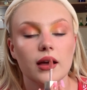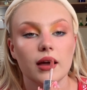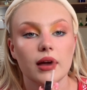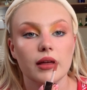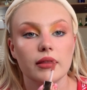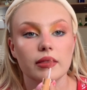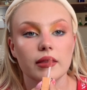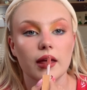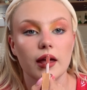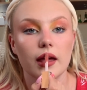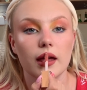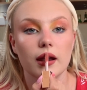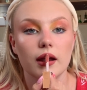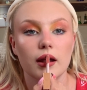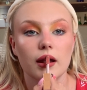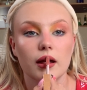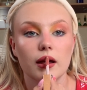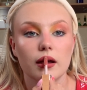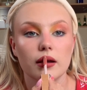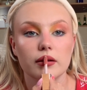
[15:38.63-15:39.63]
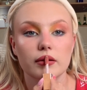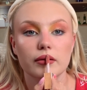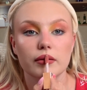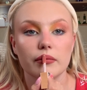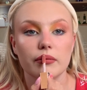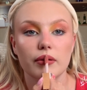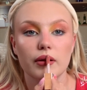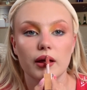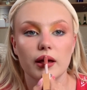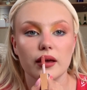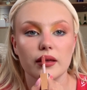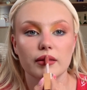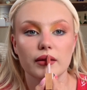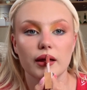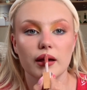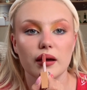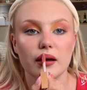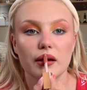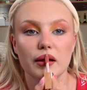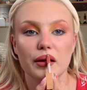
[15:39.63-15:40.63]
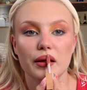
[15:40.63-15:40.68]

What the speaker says: and then I'm just applying that